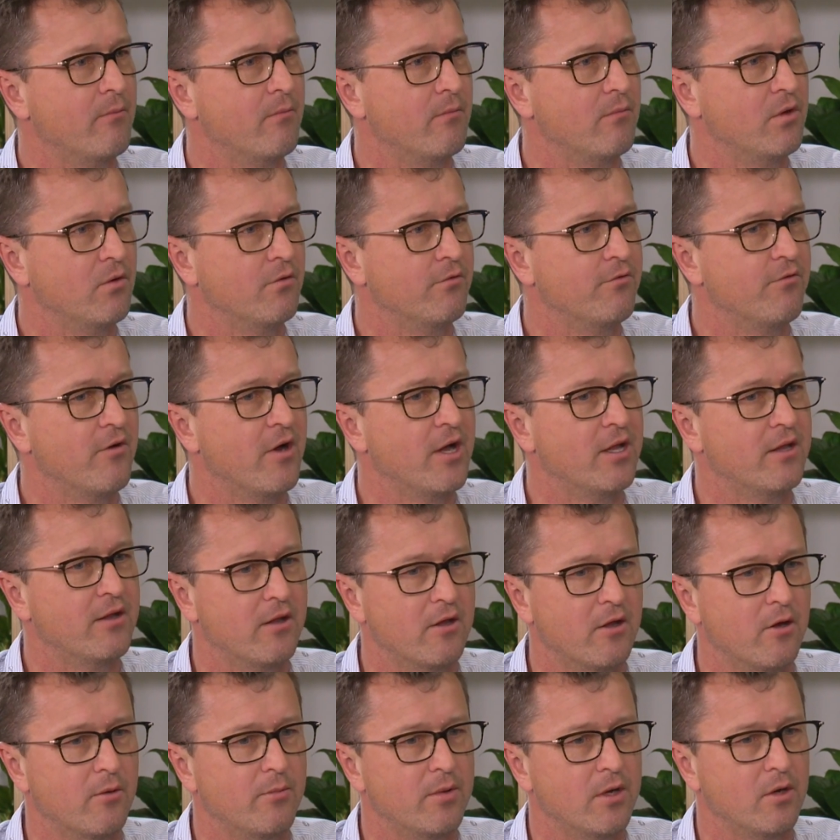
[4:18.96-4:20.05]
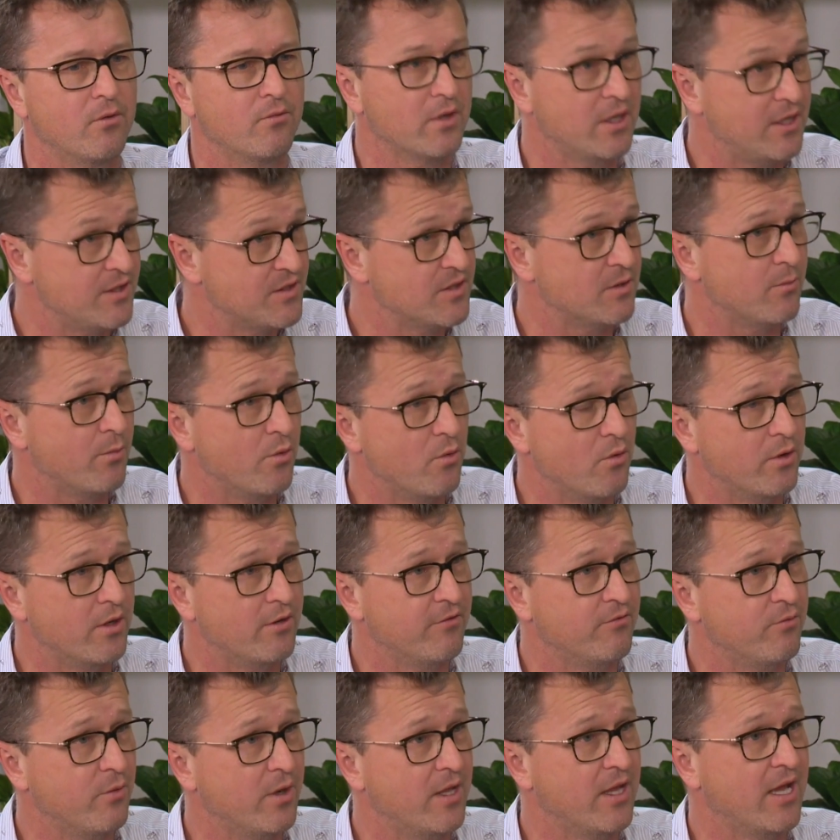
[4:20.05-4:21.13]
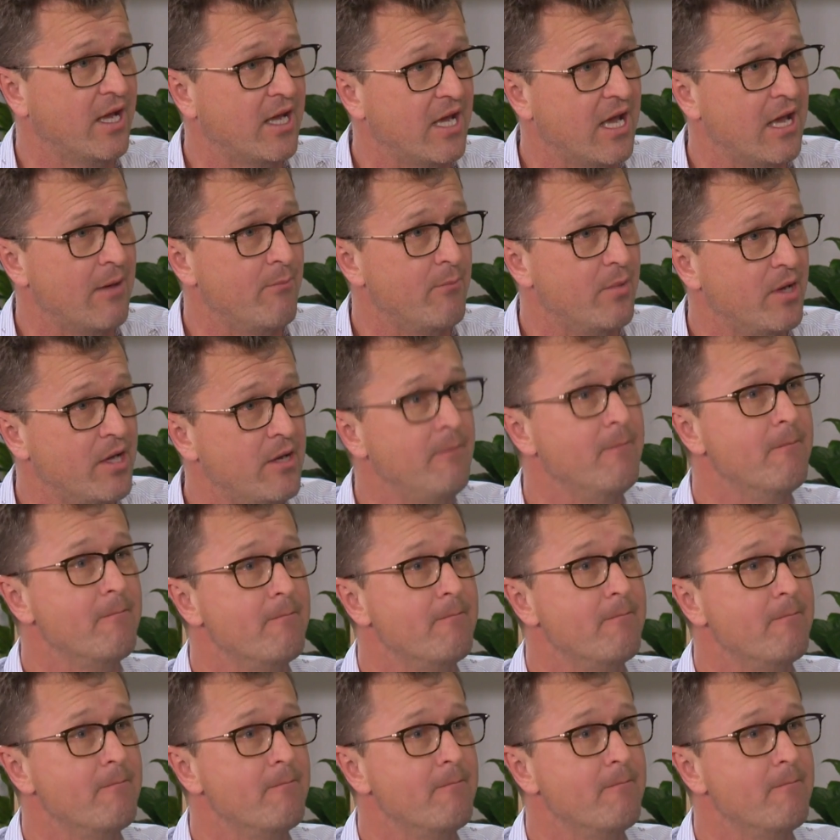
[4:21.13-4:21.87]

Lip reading: You'll find that they'll be really supportive where they can be,